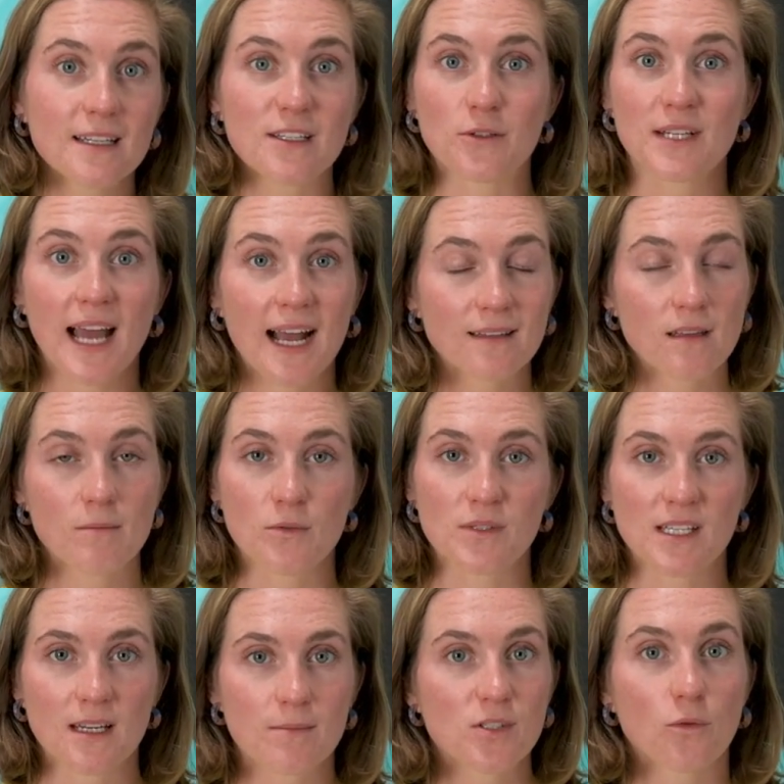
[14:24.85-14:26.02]
you tag the
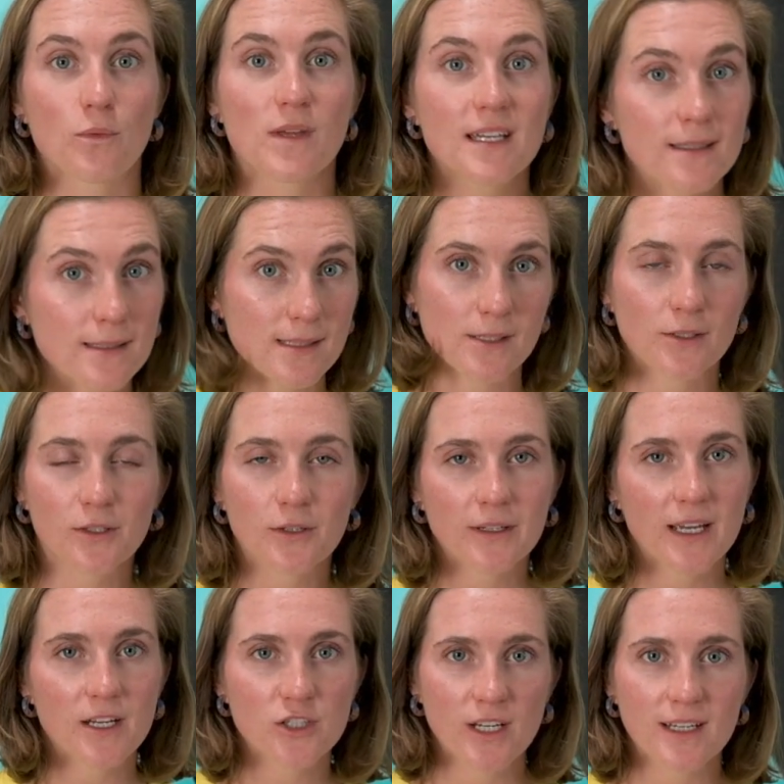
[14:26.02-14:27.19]
museum so we can see your
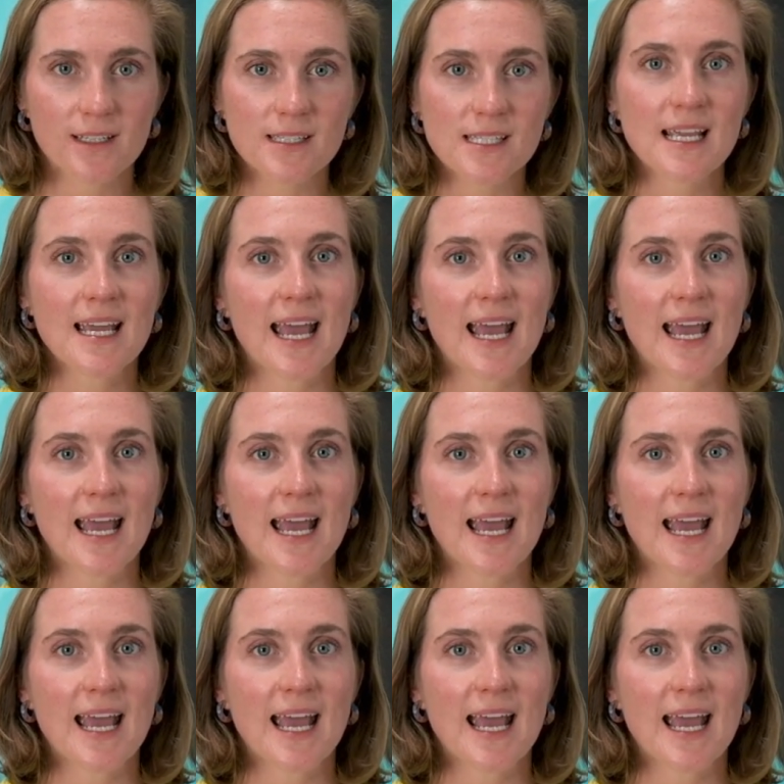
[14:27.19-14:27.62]
creations